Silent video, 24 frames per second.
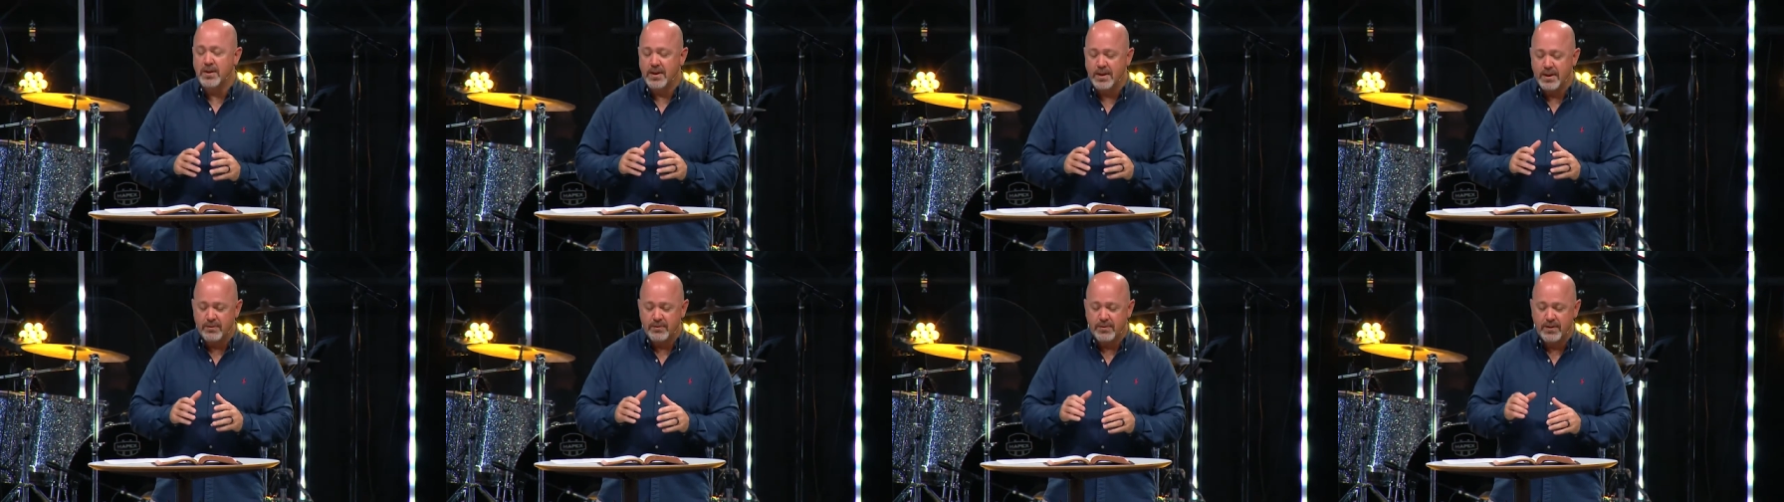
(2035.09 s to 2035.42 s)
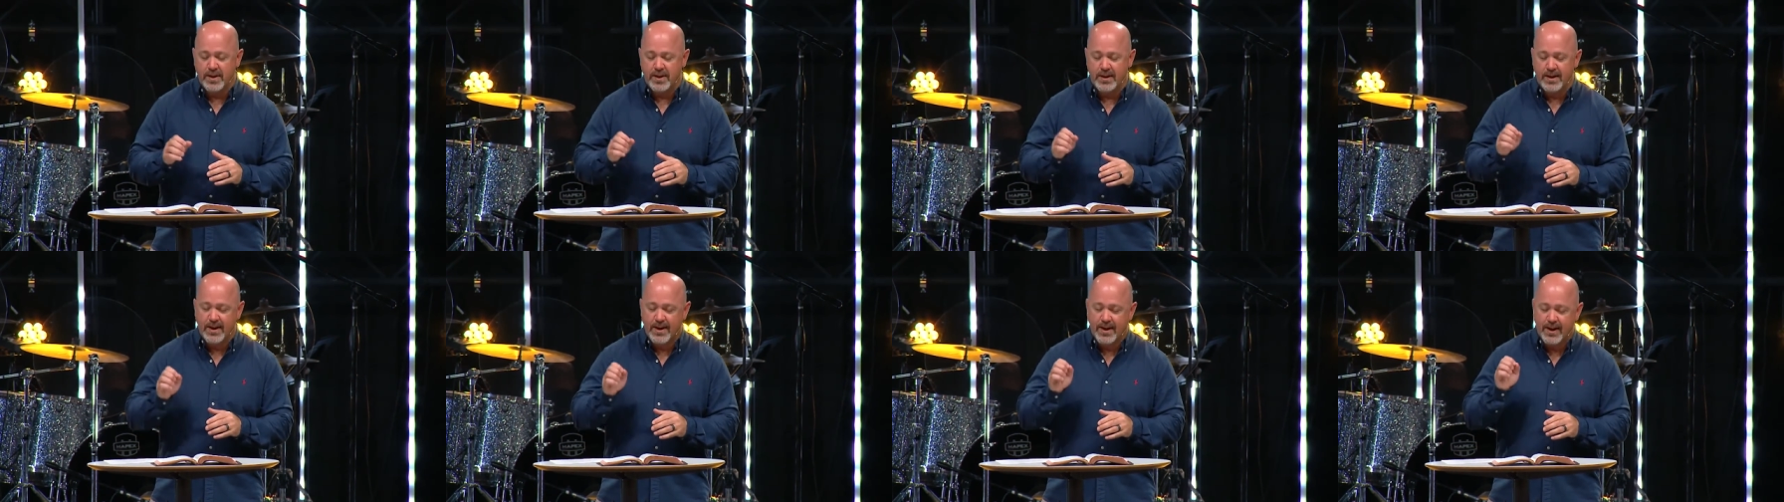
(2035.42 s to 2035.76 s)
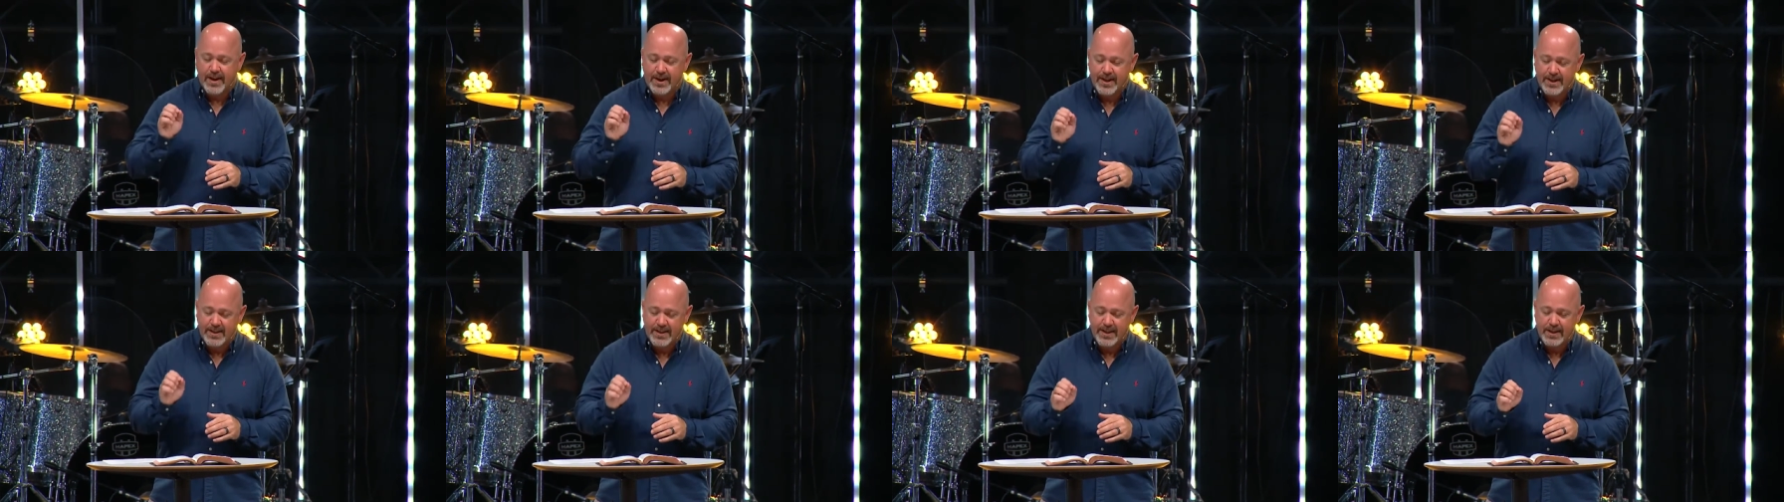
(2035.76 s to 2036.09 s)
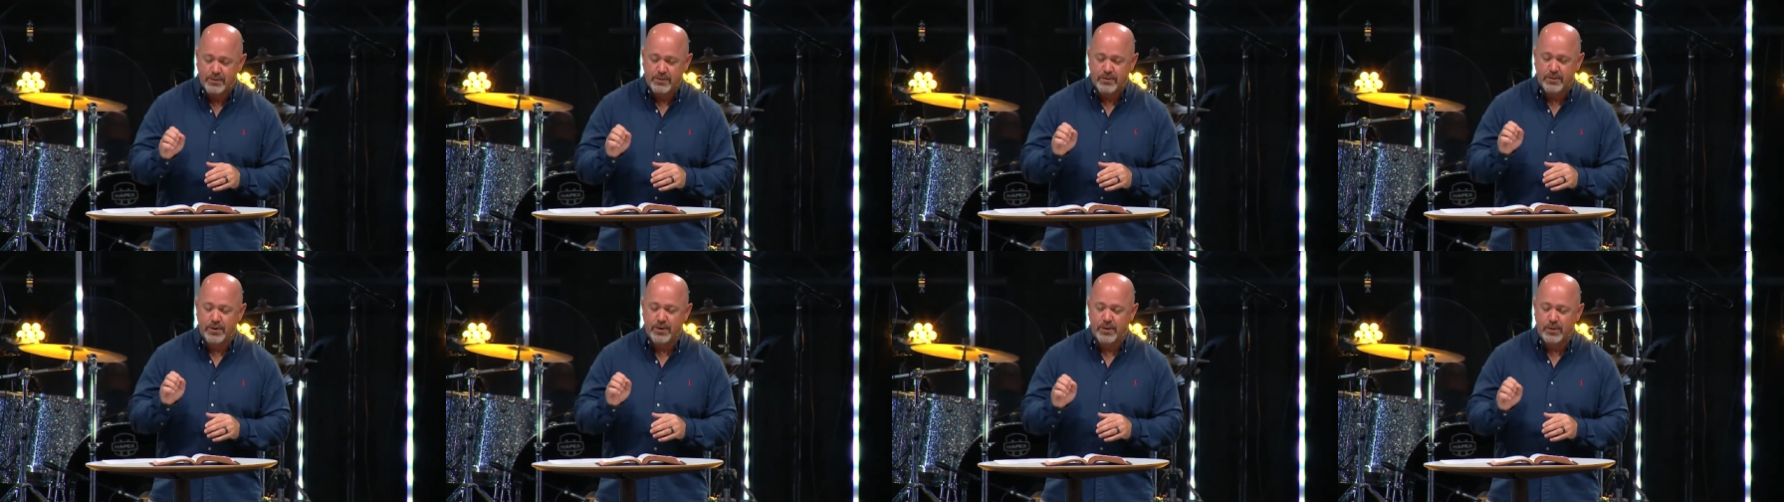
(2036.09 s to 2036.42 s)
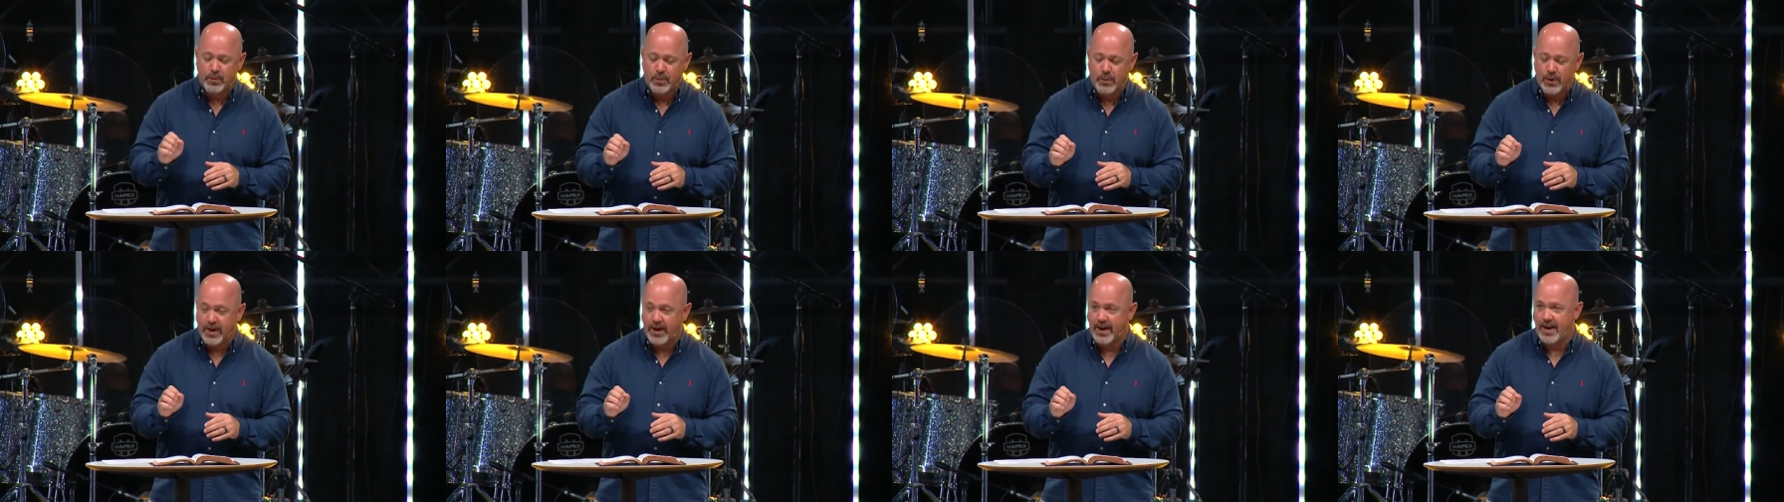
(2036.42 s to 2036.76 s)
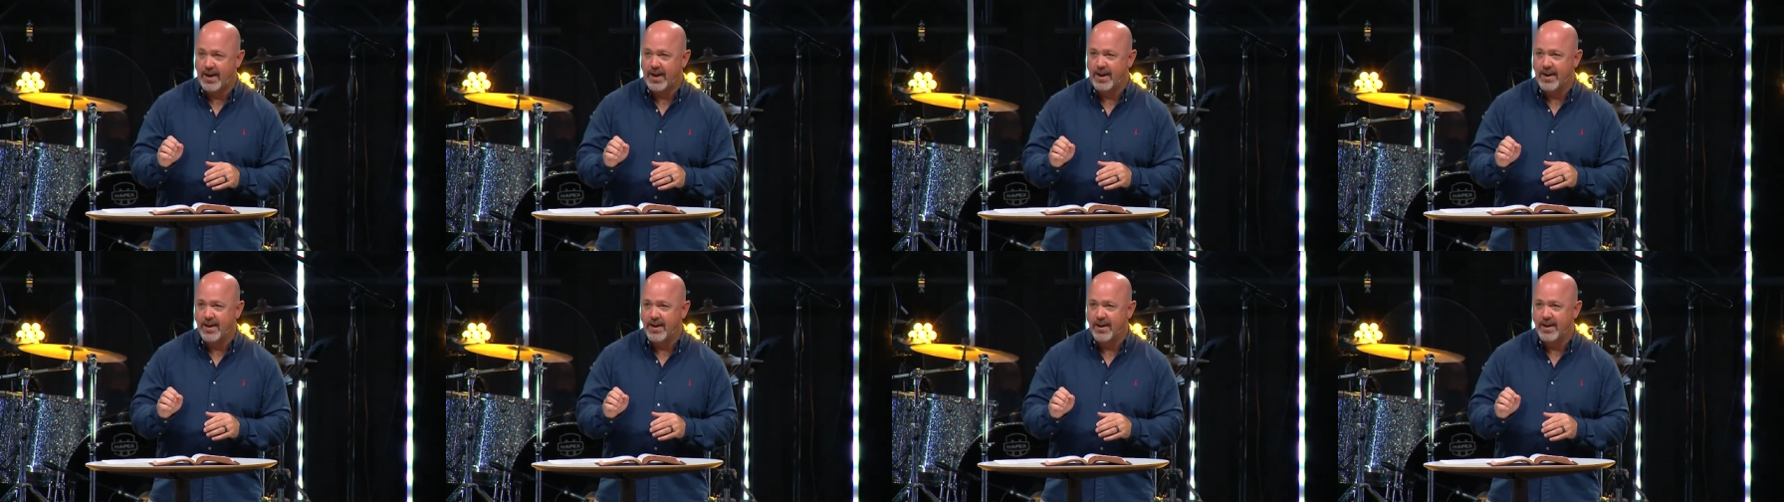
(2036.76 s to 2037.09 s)
living a different
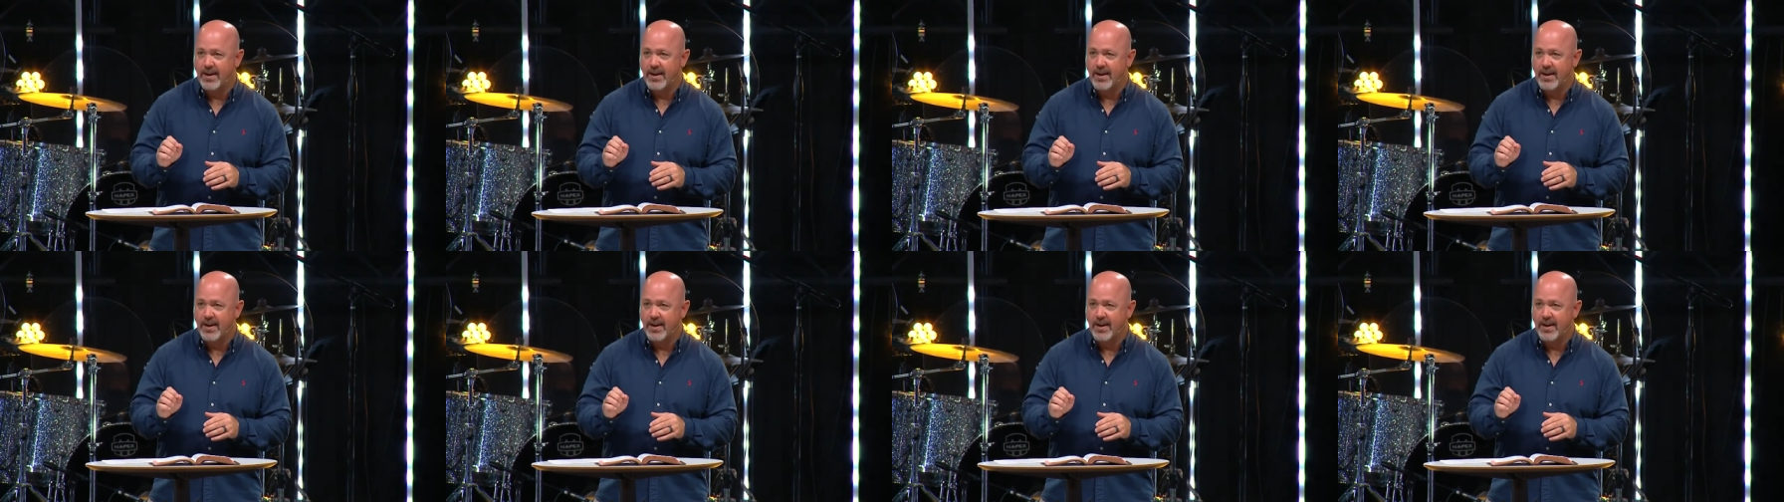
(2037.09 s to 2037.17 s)
way.